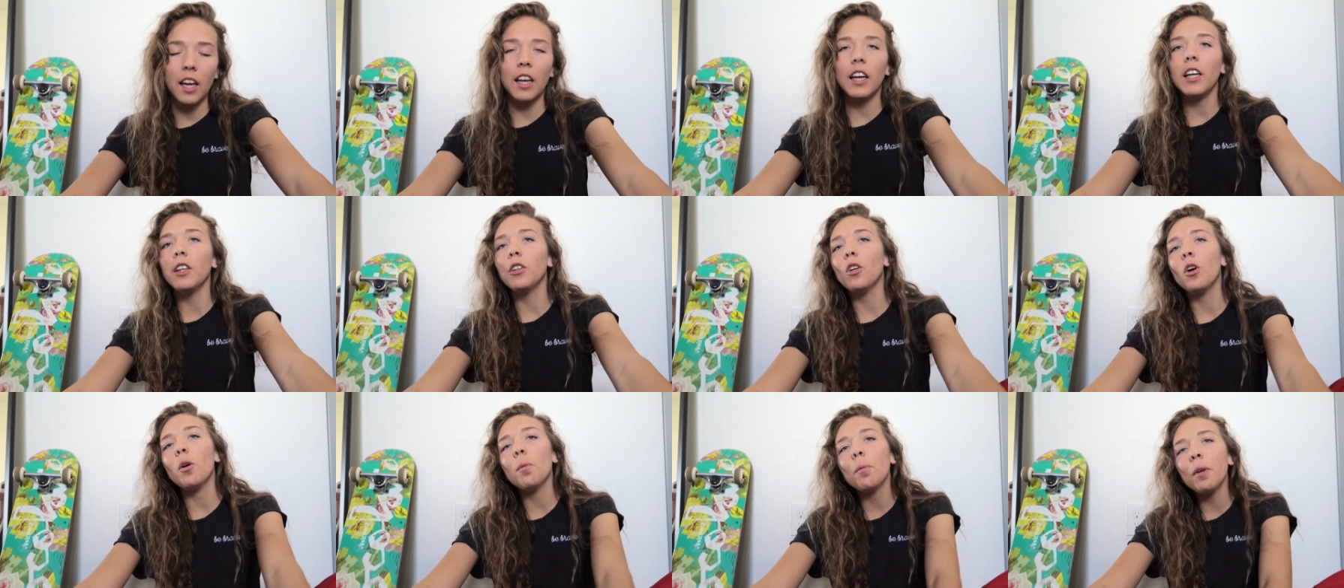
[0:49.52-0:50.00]
And
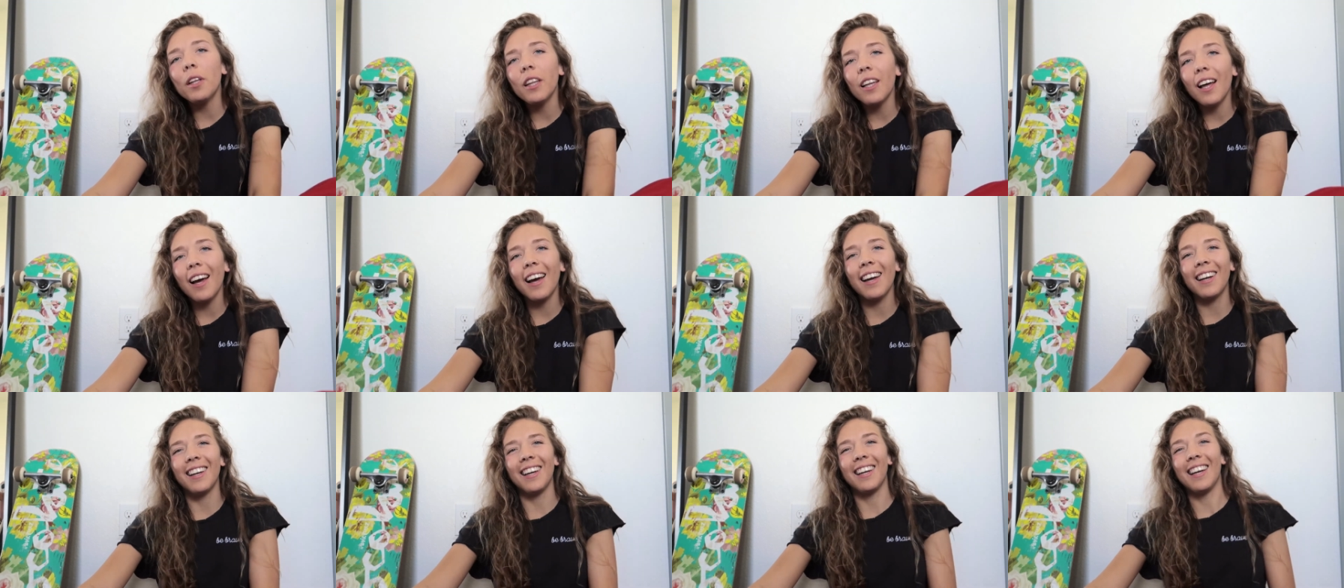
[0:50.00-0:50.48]
I don't mean
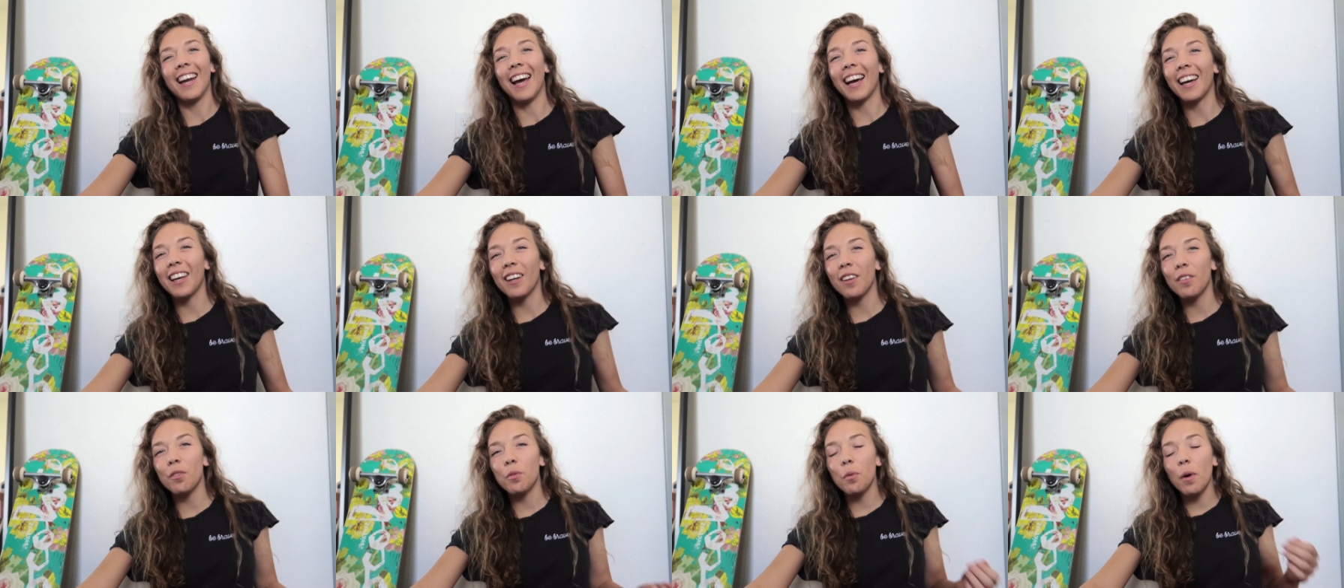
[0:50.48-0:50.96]
that in a
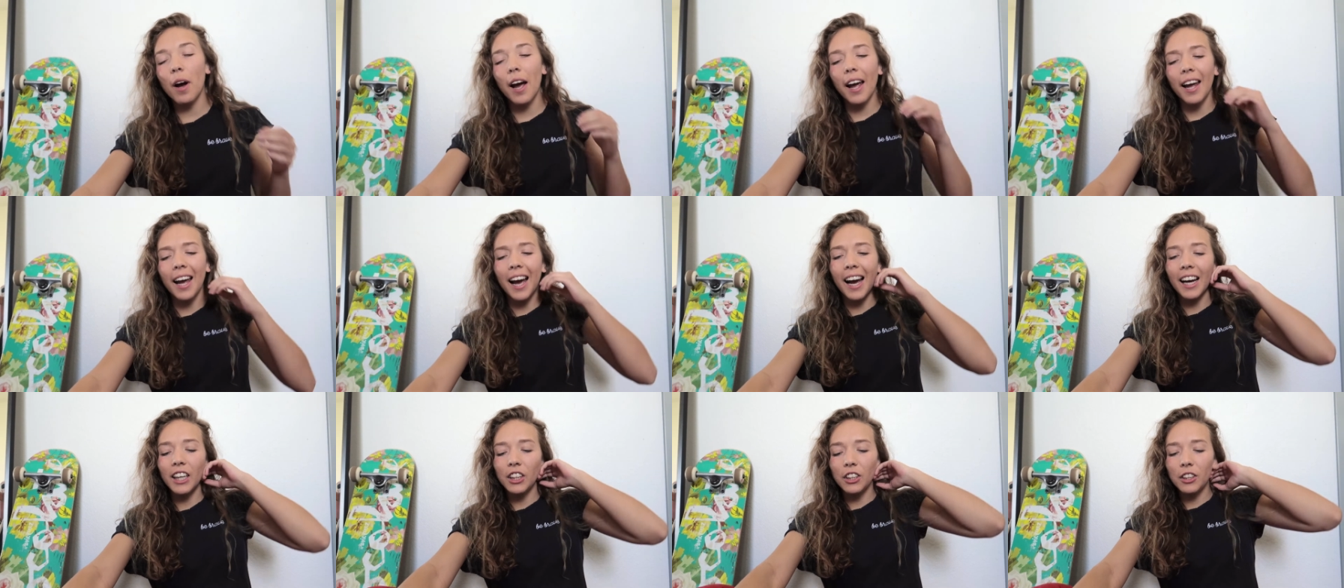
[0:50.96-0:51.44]
negative
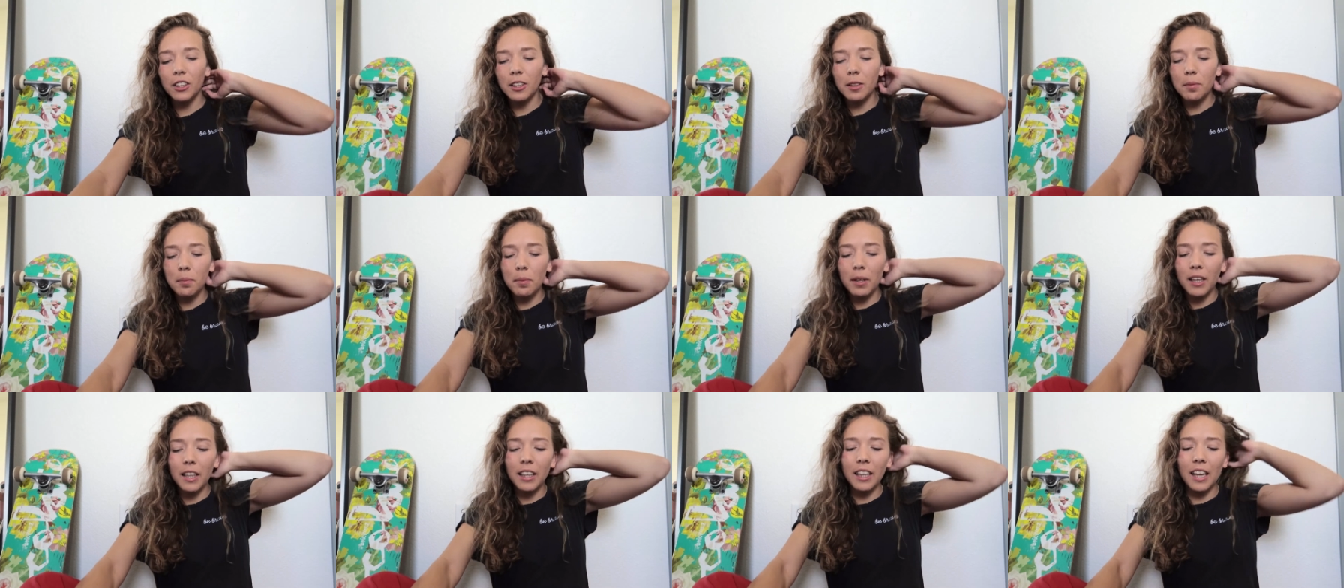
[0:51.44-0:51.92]
way, I
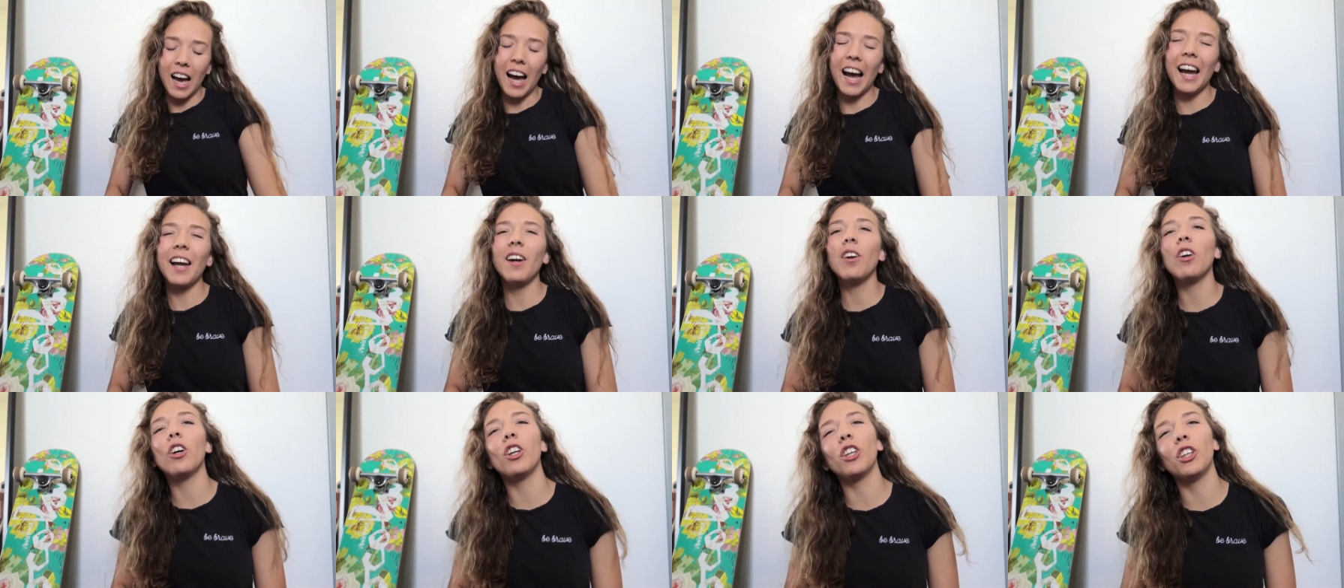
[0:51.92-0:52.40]
just mean
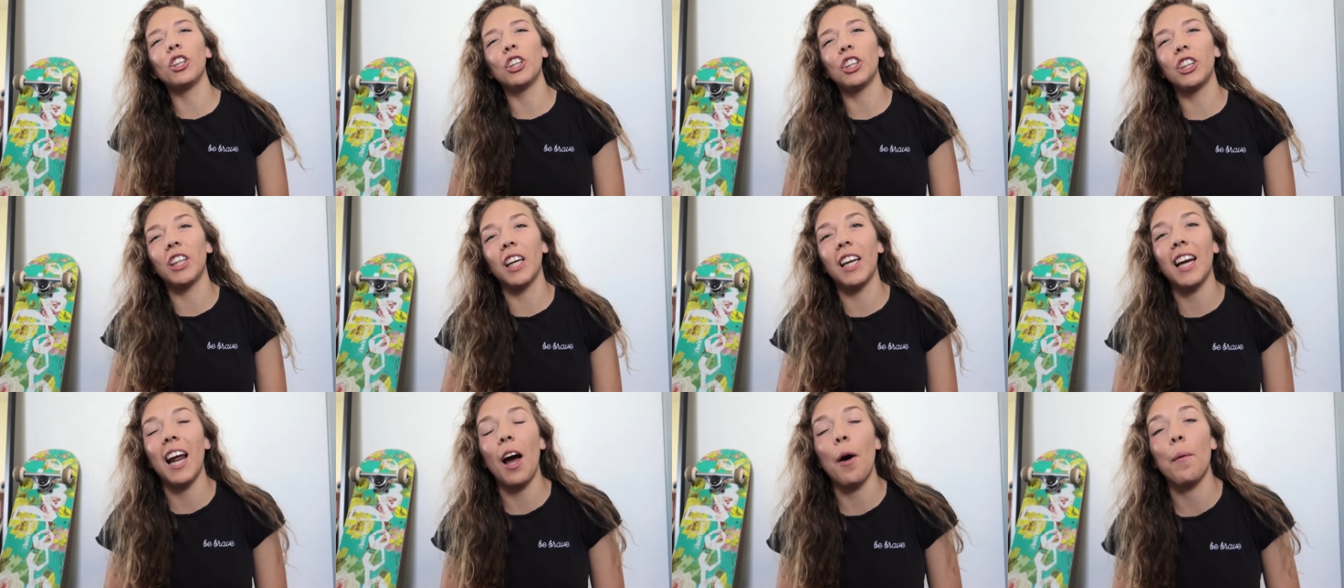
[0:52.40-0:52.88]
I don't
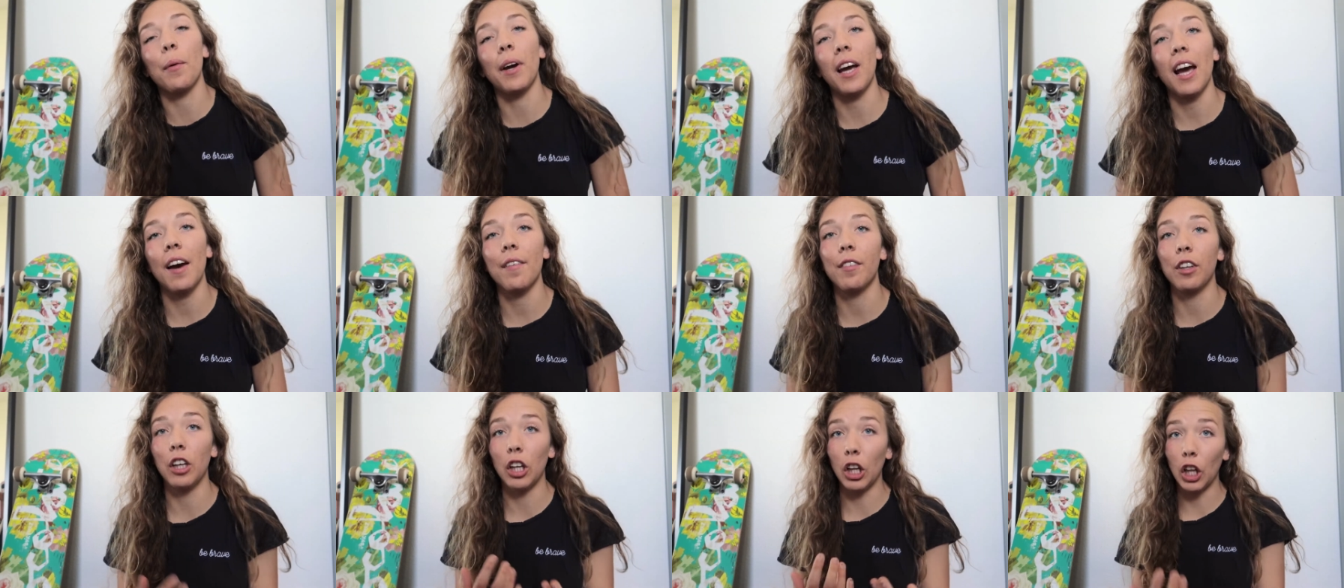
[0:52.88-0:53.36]
understand how we
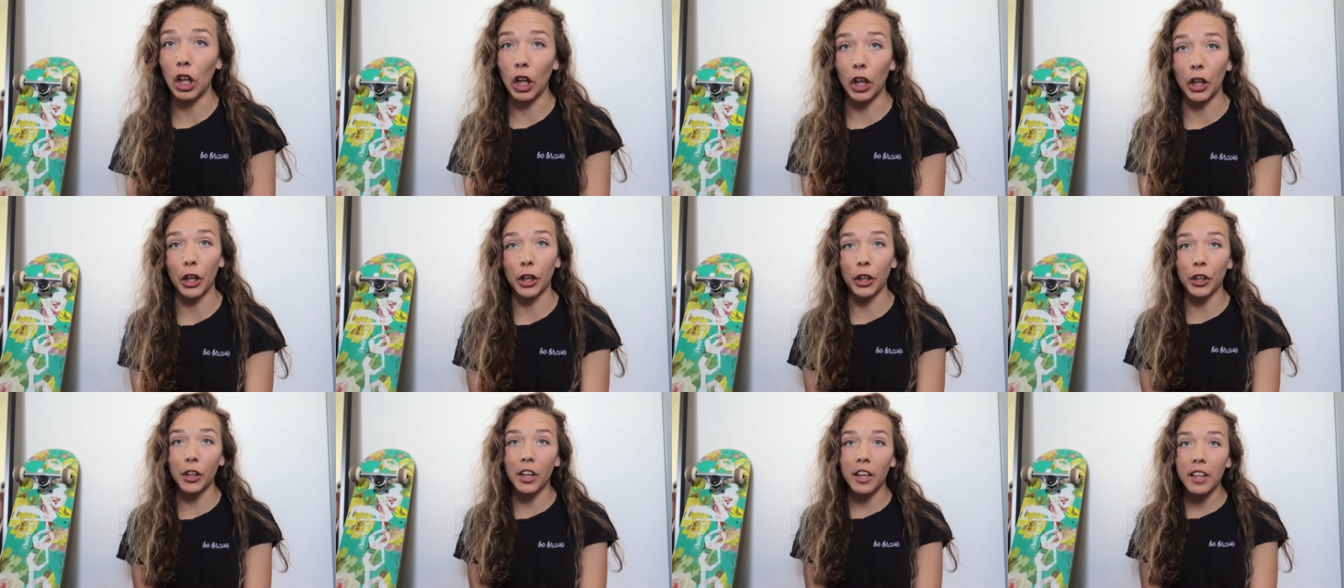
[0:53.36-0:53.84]
haven't
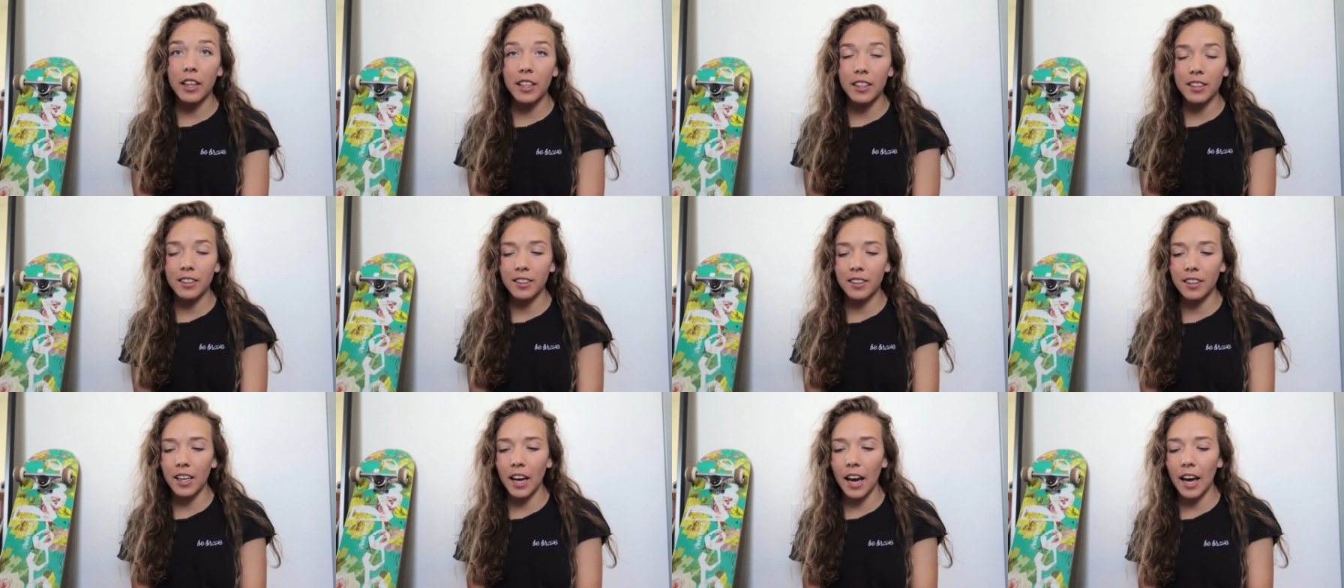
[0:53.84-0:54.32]
learned
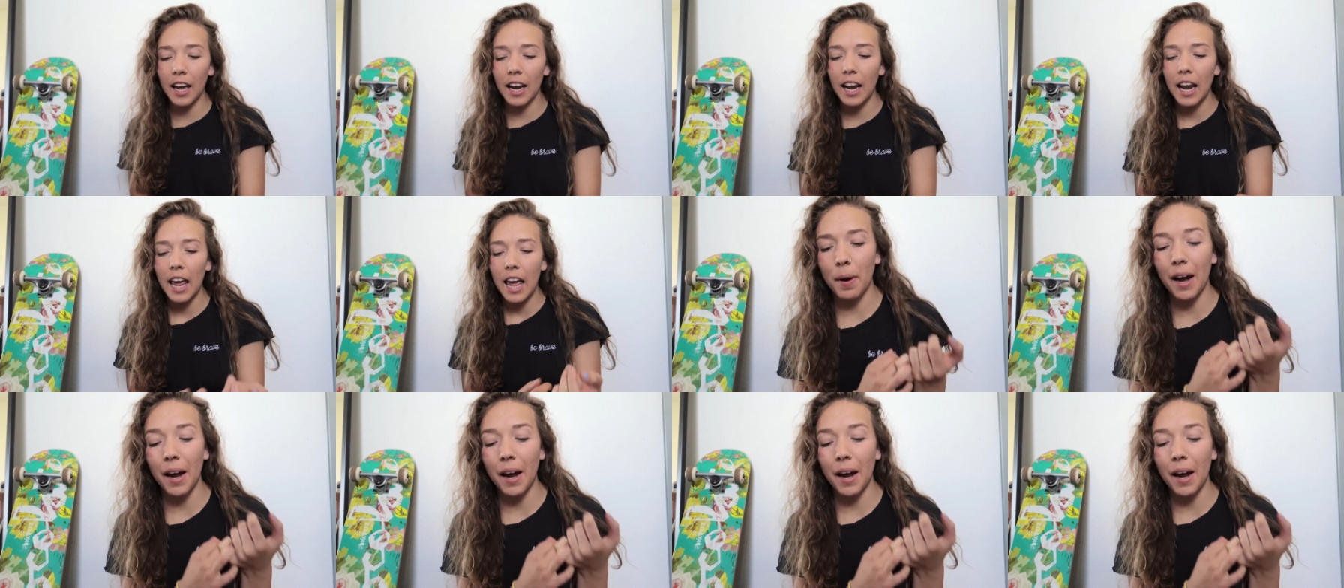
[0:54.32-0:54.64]
this yet.